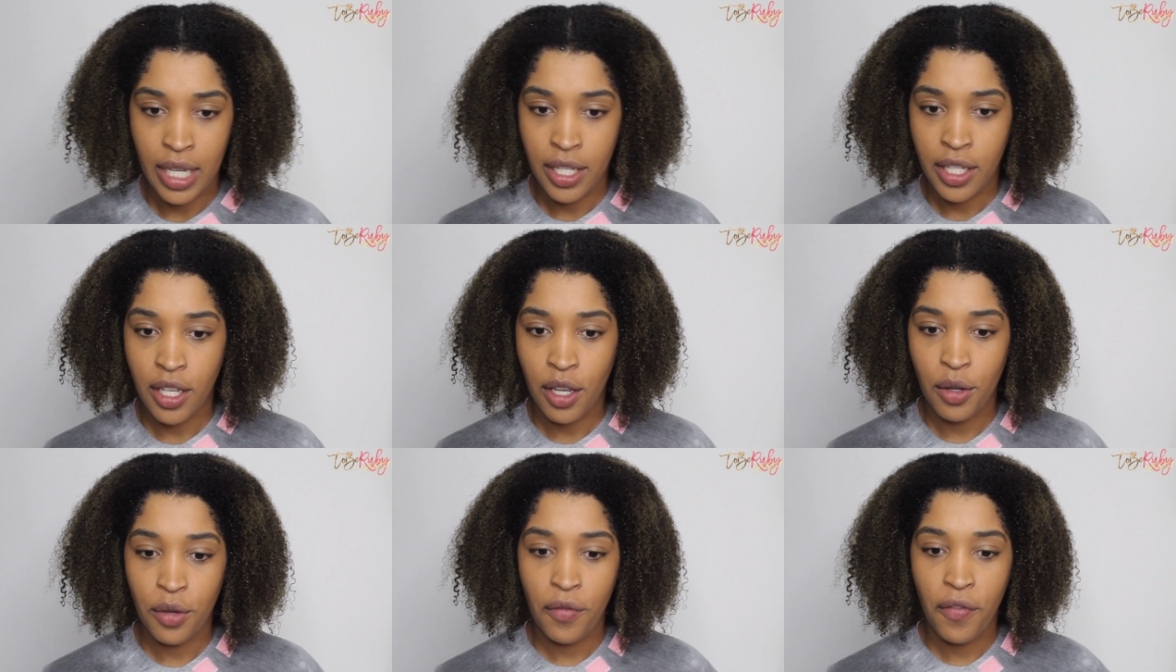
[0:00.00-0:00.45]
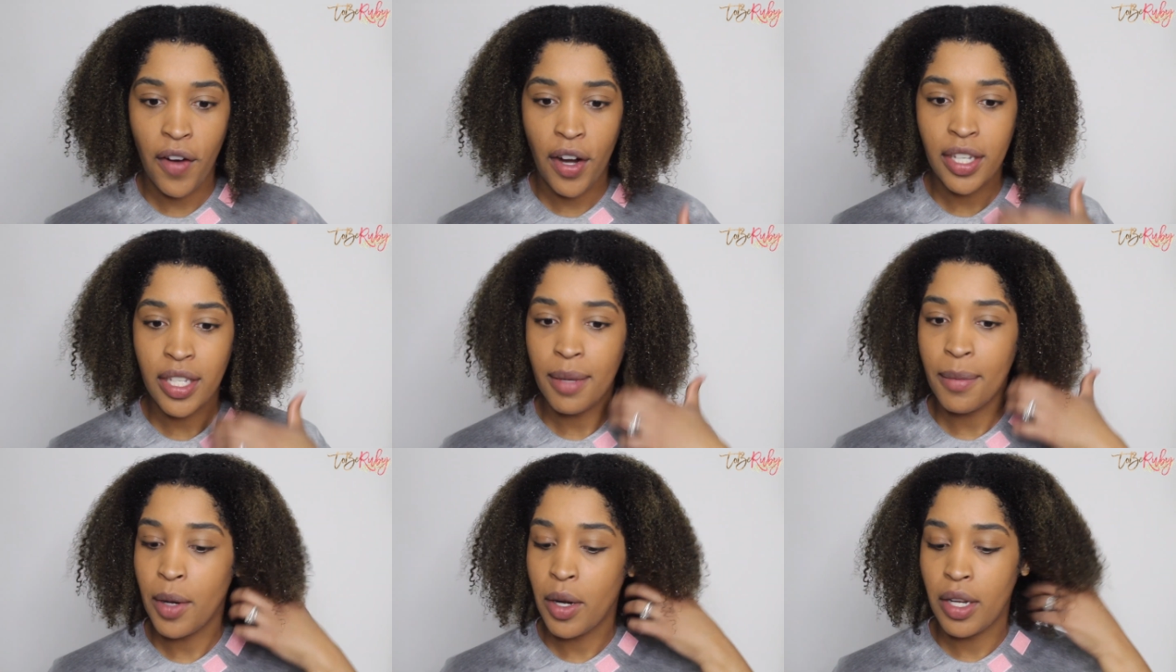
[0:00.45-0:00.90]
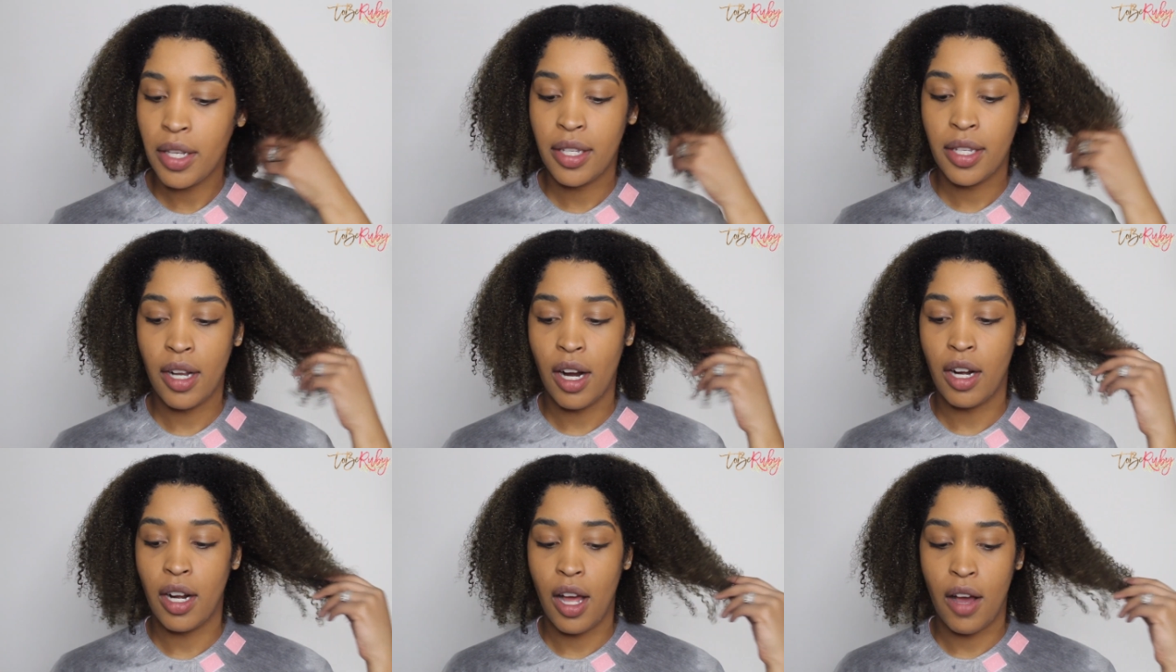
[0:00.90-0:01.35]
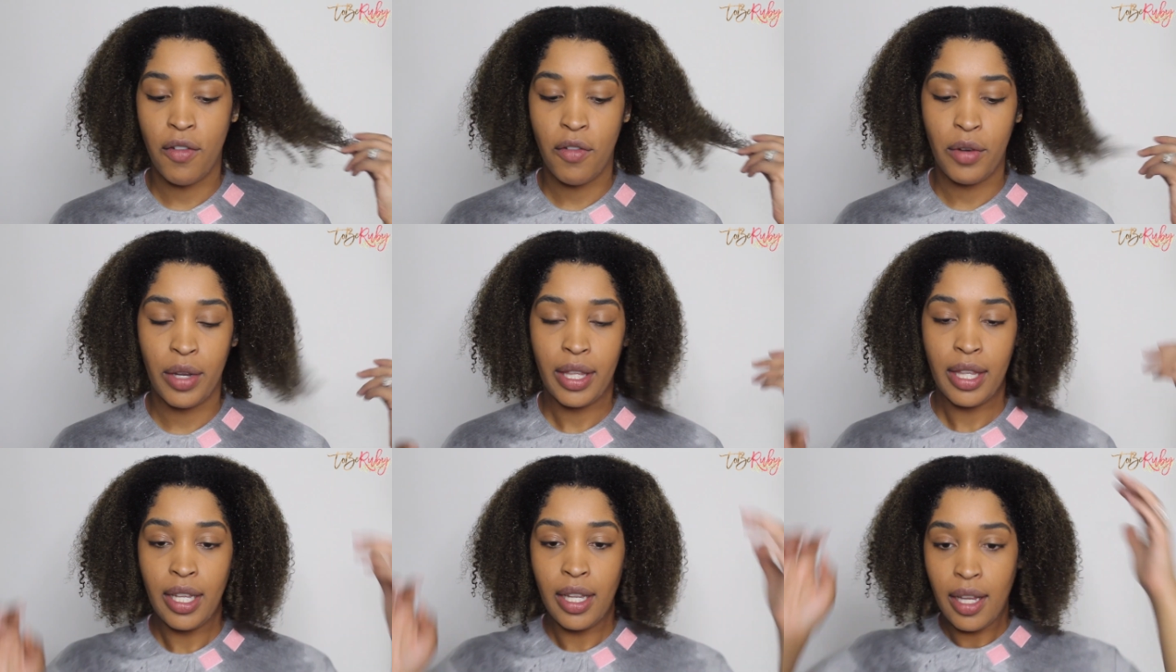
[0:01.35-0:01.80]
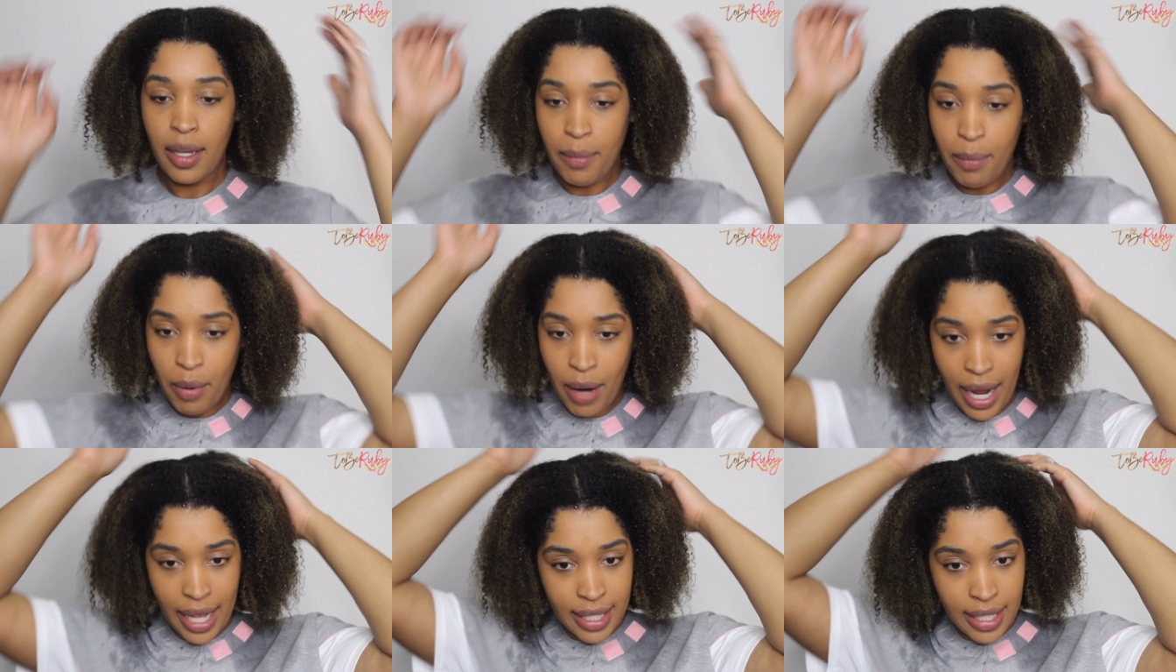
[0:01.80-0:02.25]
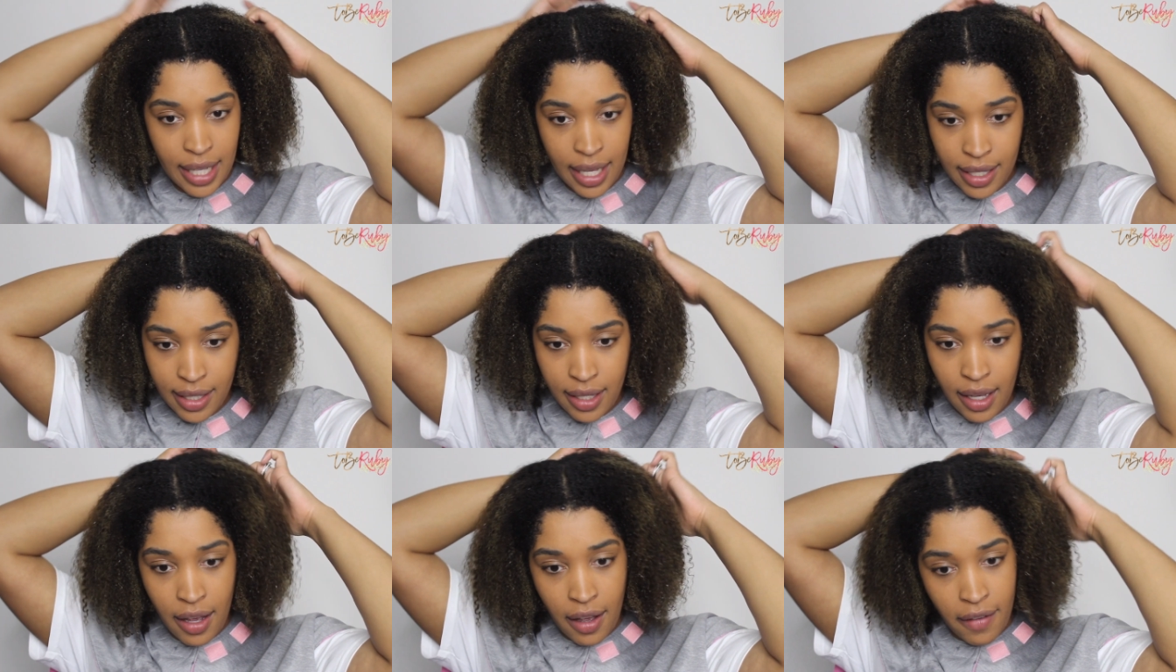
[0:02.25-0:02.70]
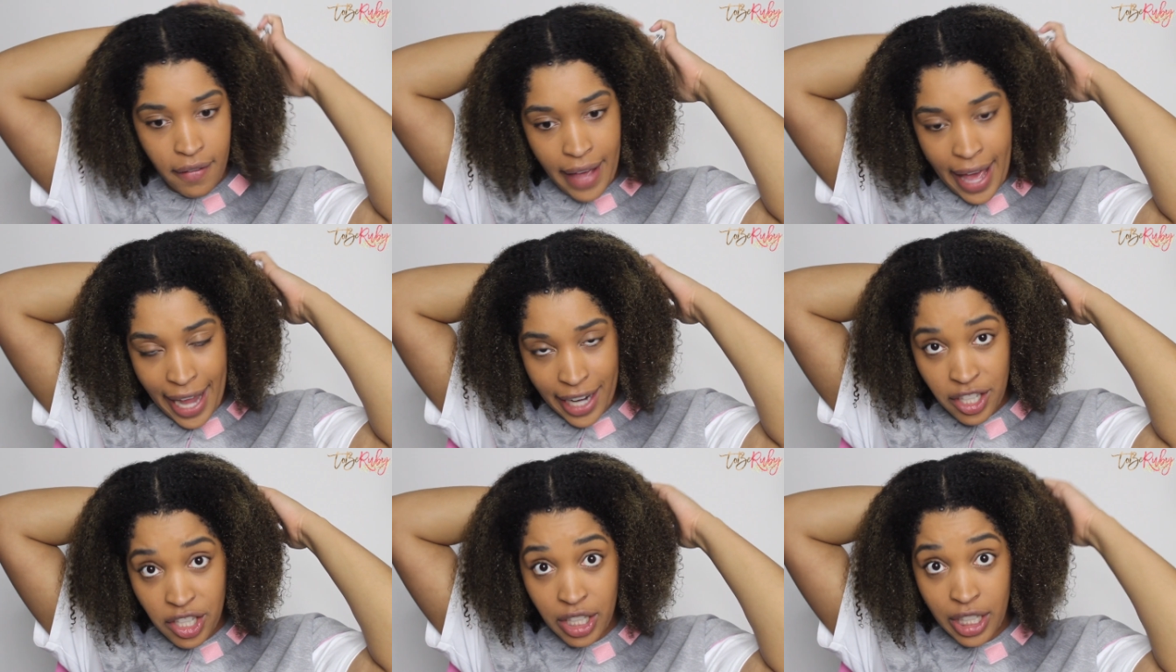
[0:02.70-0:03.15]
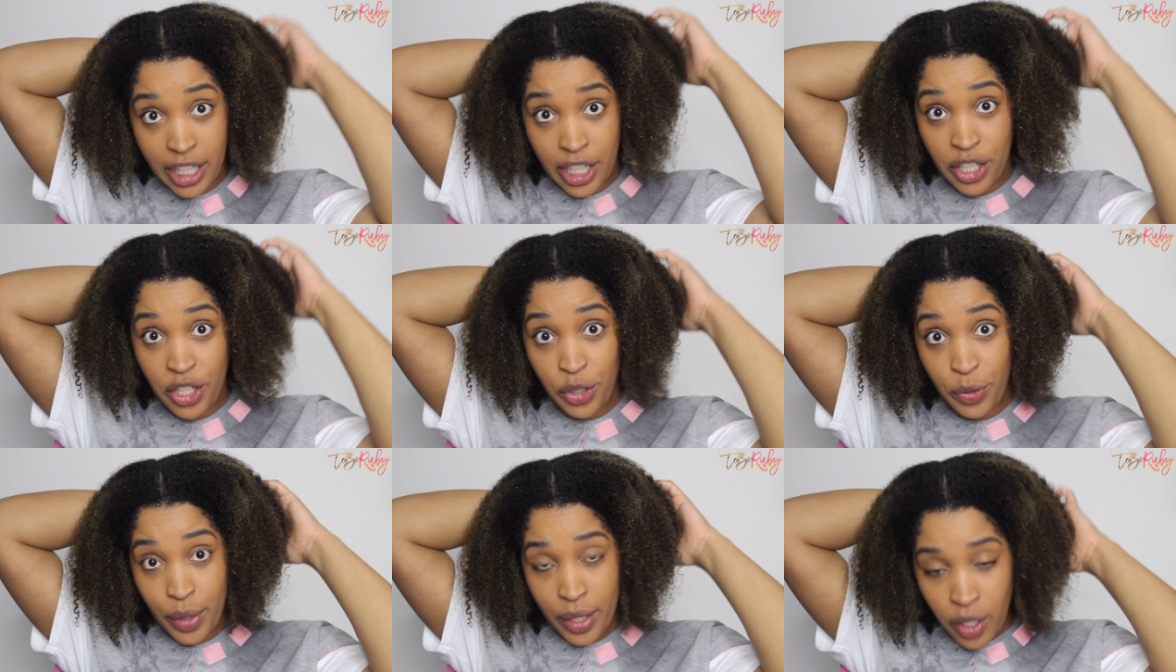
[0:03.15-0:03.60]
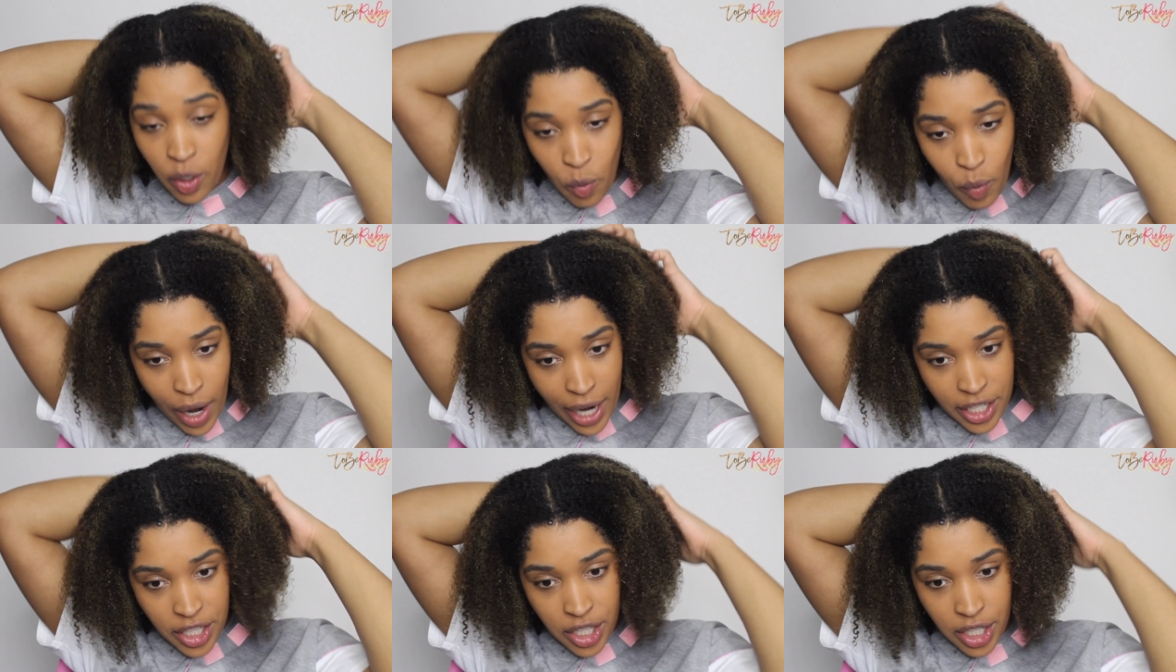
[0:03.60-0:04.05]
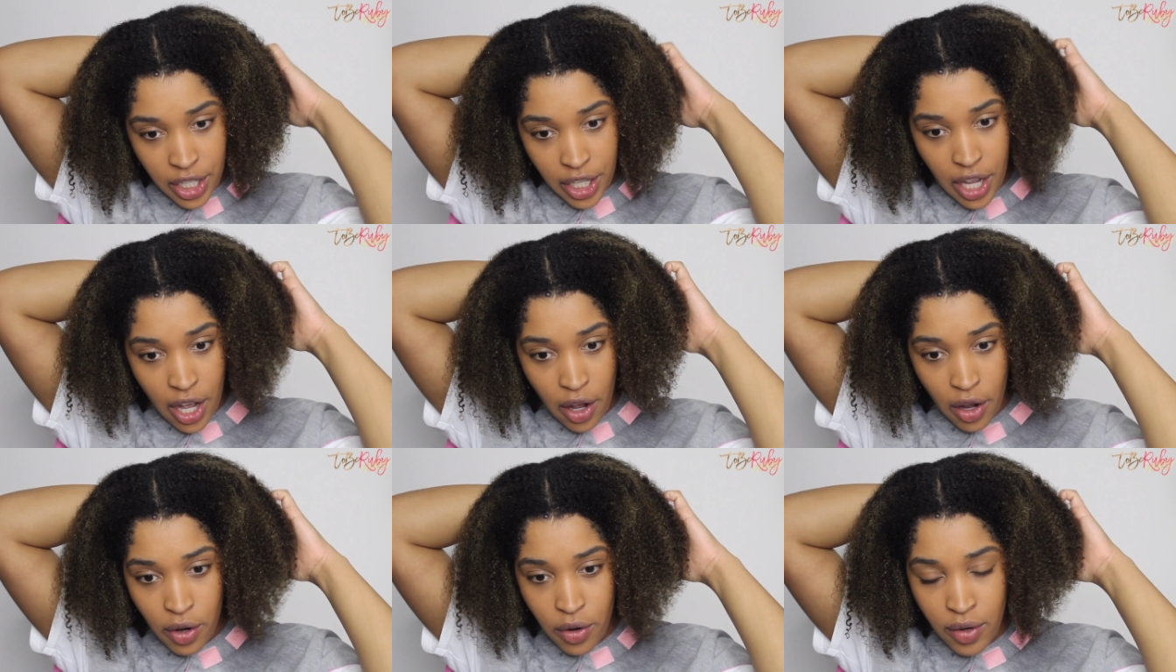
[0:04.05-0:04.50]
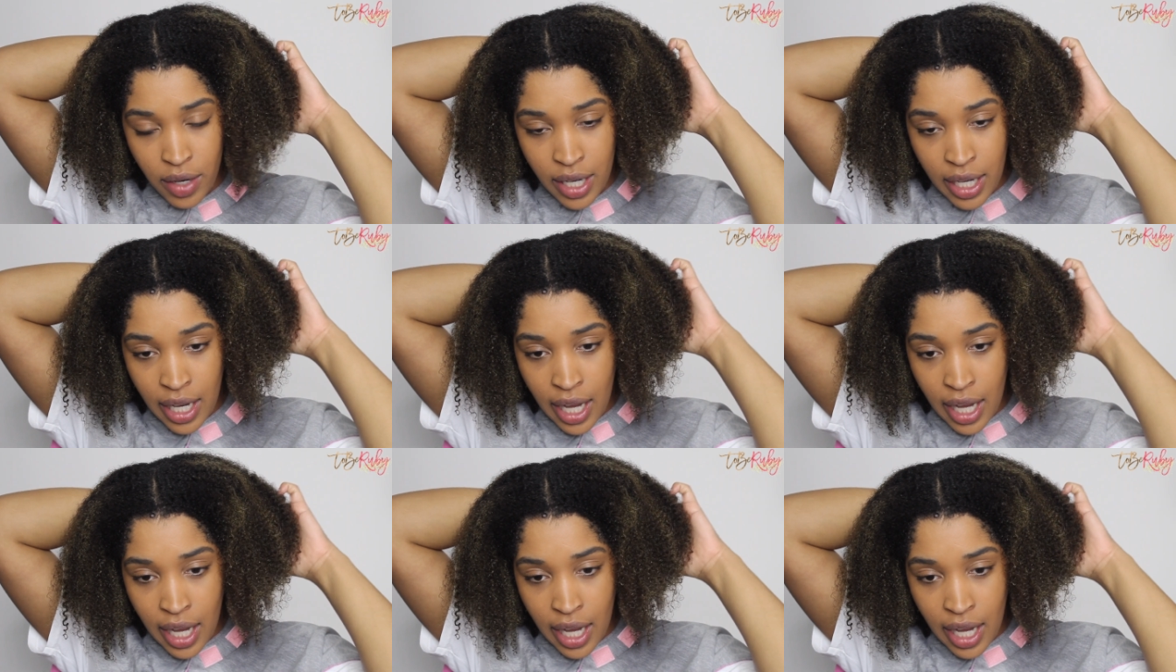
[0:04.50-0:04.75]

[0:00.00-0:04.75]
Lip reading: So first I'm going to start off with the process of actually doing the wash and go.